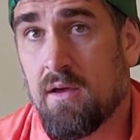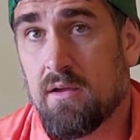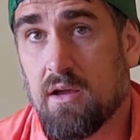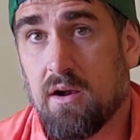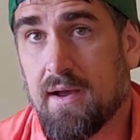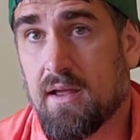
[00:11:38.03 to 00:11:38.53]

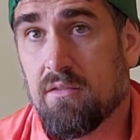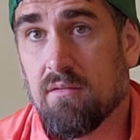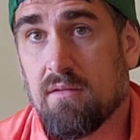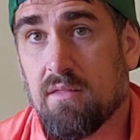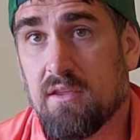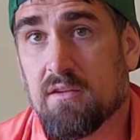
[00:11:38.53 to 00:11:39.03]
You know,
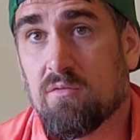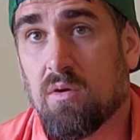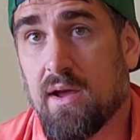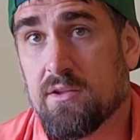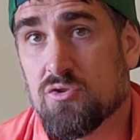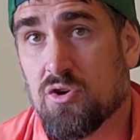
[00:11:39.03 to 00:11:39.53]
this one
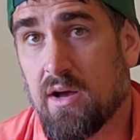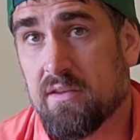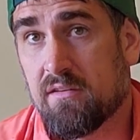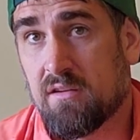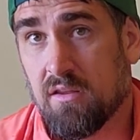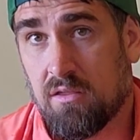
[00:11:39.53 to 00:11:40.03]
I
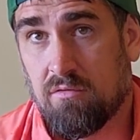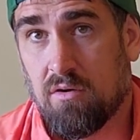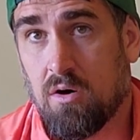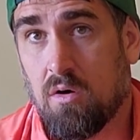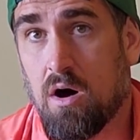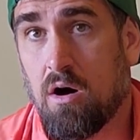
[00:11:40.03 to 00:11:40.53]
trust to
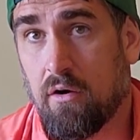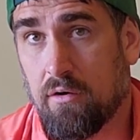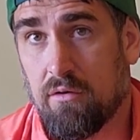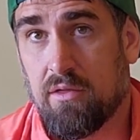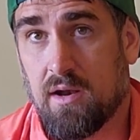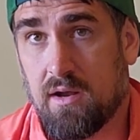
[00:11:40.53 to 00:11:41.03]
throw harder
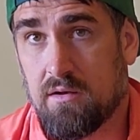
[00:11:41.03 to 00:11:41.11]
than I